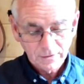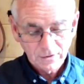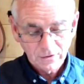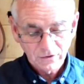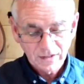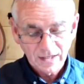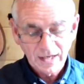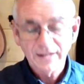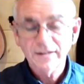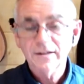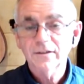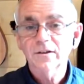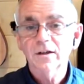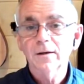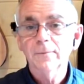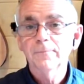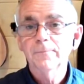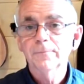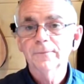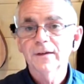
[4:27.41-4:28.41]
because
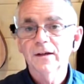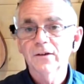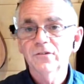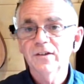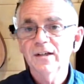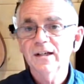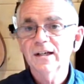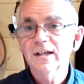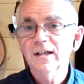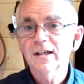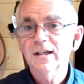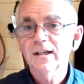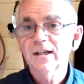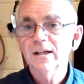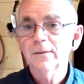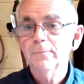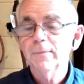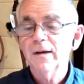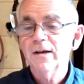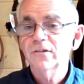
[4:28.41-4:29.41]
Canada has
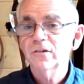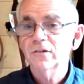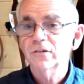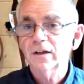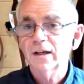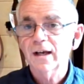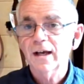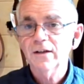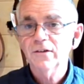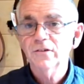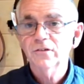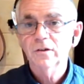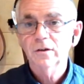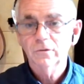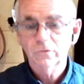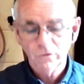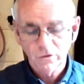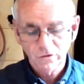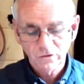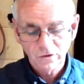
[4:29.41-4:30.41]
taken measures
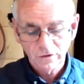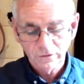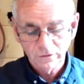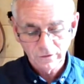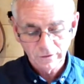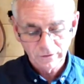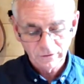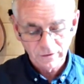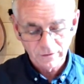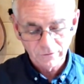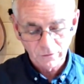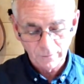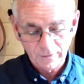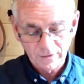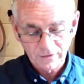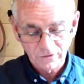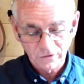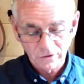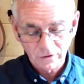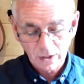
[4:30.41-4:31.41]
against Russian
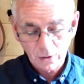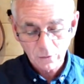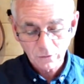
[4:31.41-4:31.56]
disinformation.